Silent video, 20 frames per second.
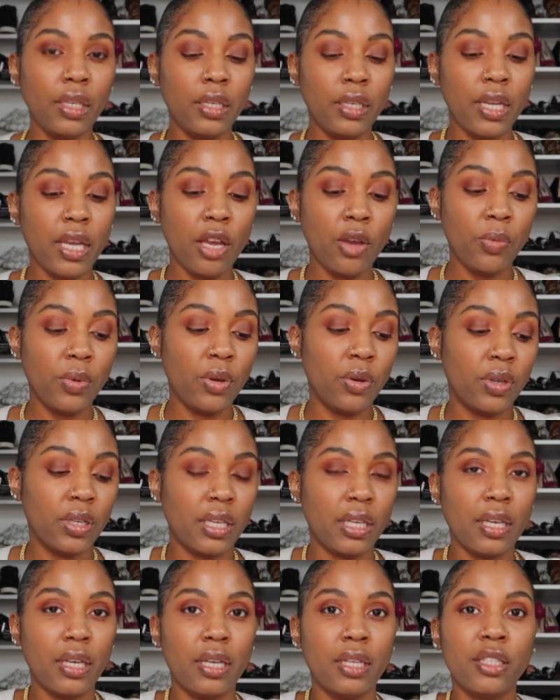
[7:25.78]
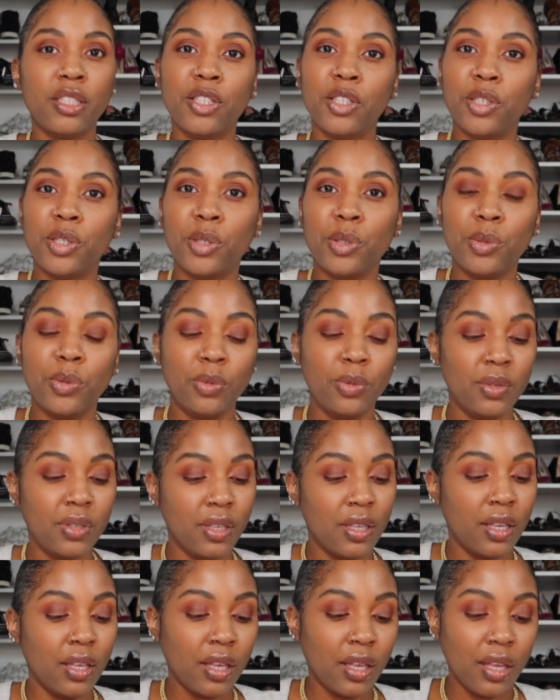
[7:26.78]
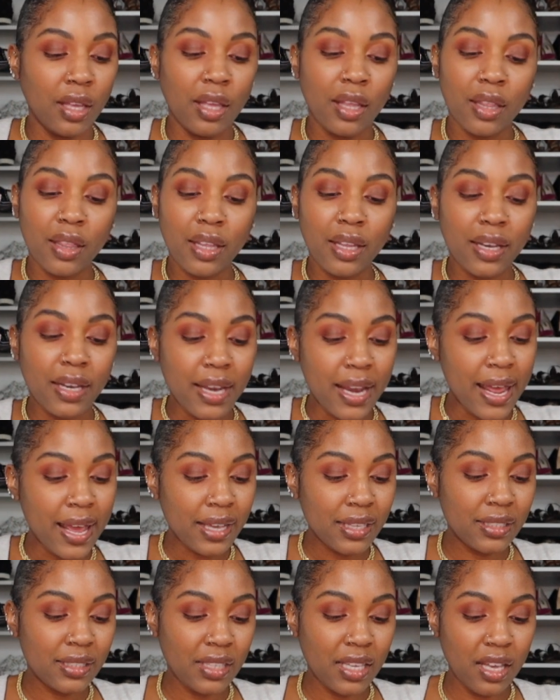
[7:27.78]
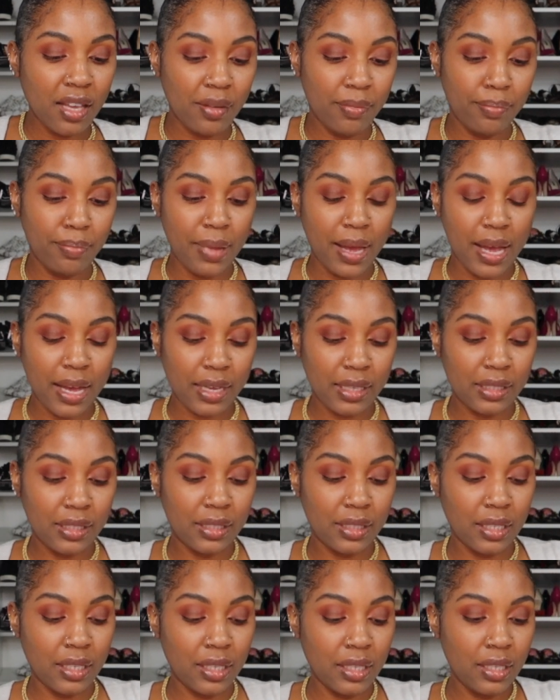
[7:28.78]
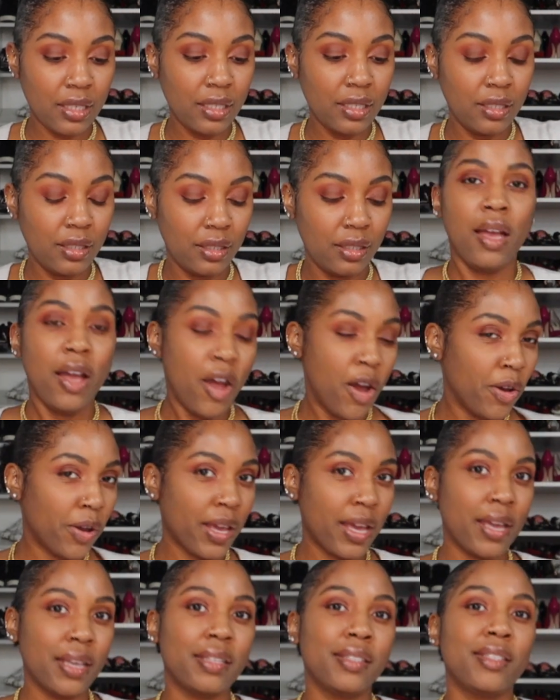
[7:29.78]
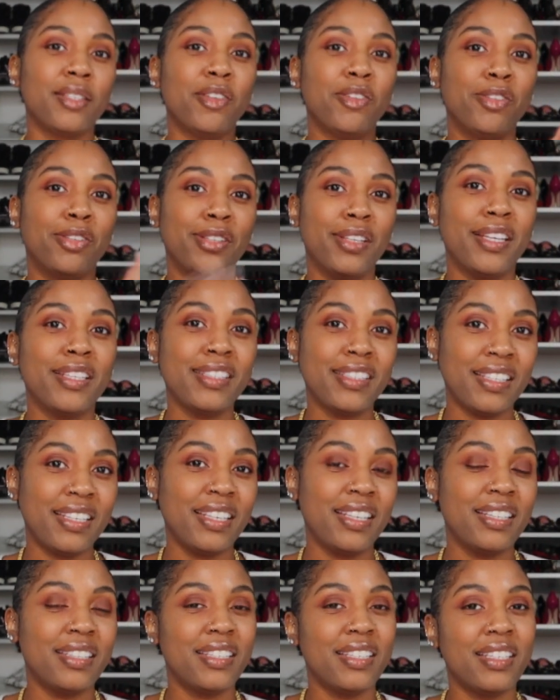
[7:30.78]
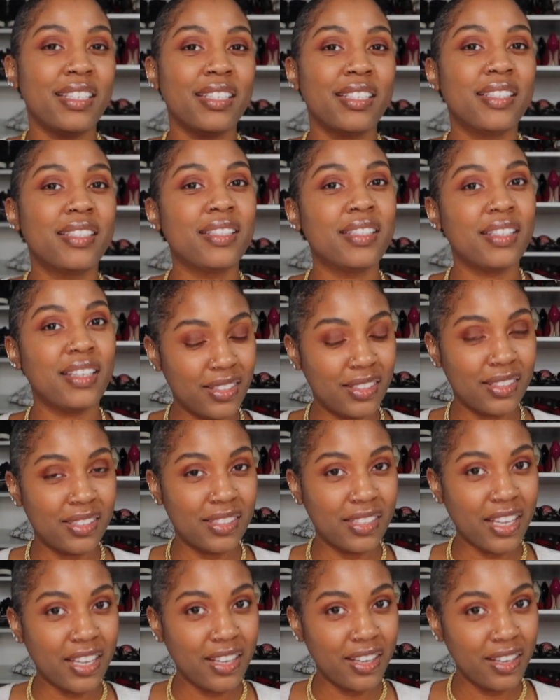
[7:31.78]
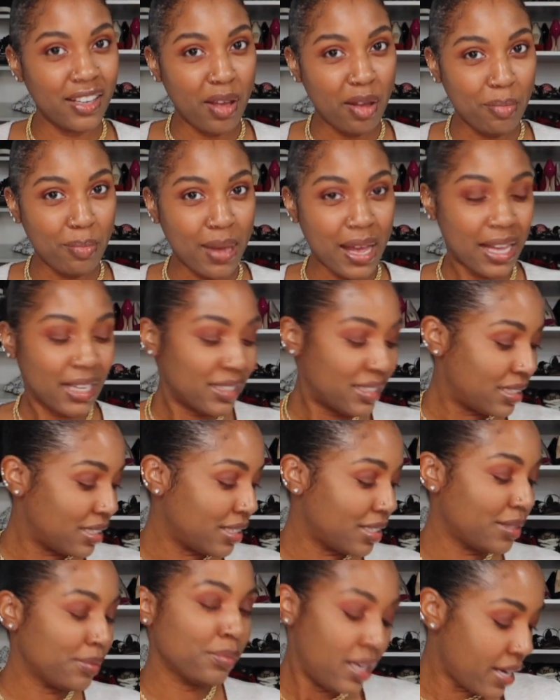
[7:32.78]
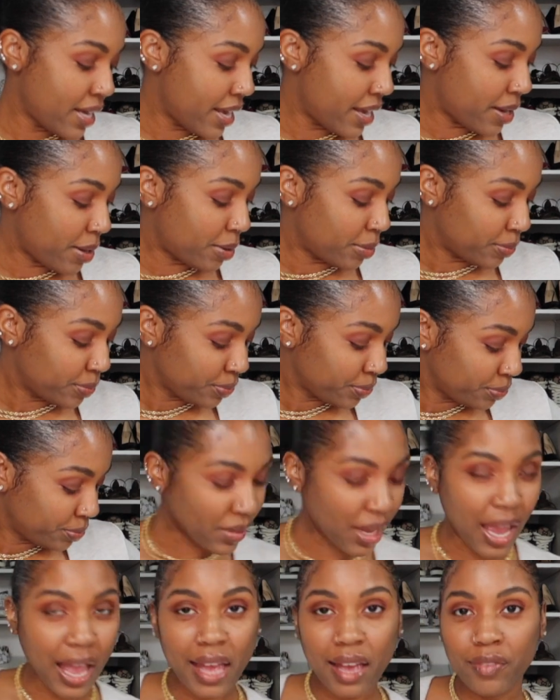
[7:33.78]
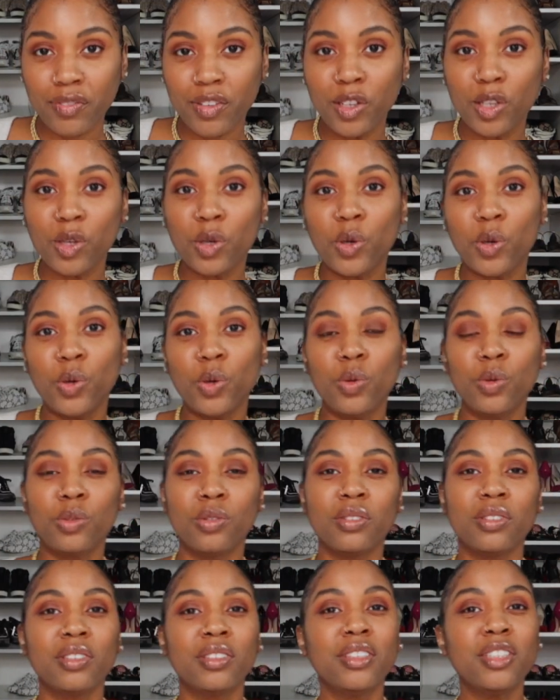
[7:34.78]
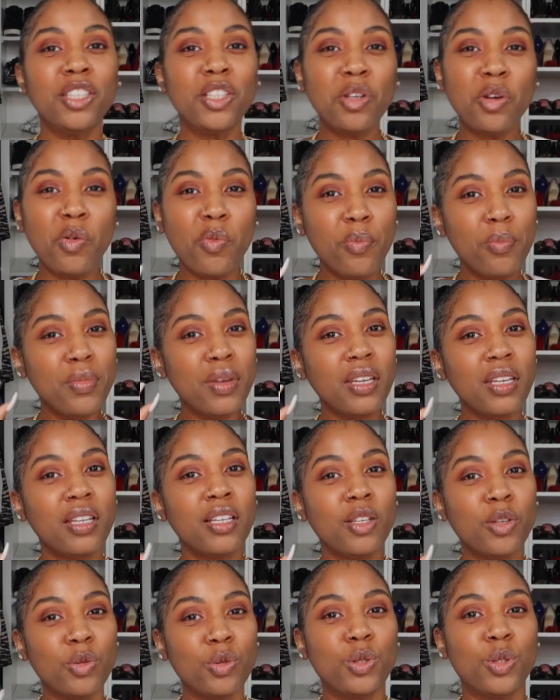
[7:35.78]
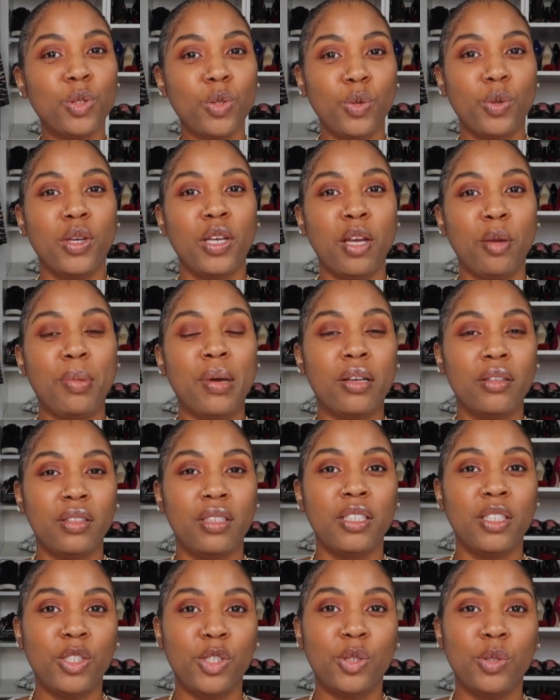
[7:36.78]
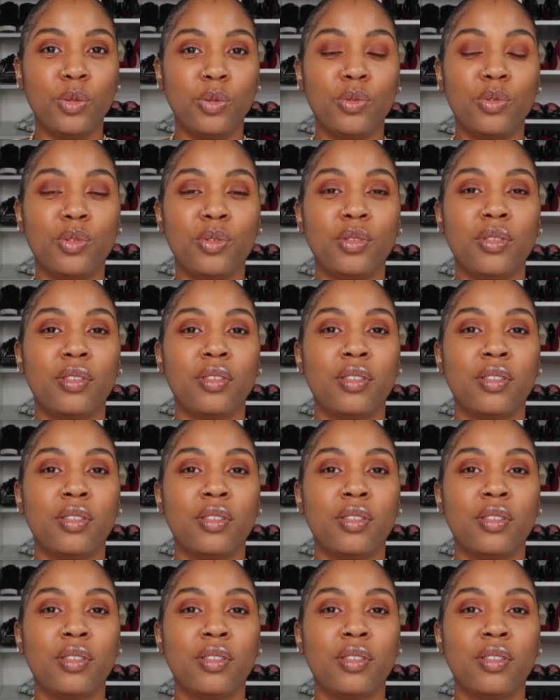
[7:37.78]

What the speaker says: Now we're going to get into the next unboxing. Okay, so let's get into this second unboxing. Now, I have a little mini story about these shoes.